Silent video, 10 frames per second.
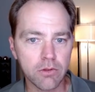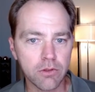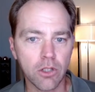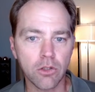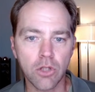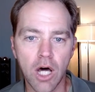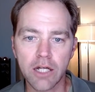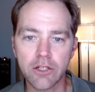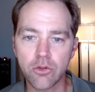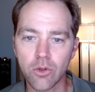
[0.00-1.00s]
to
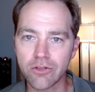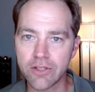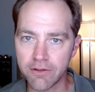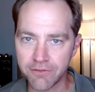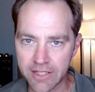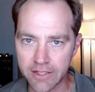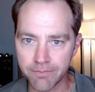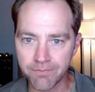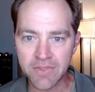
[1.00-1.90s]
lock yourself in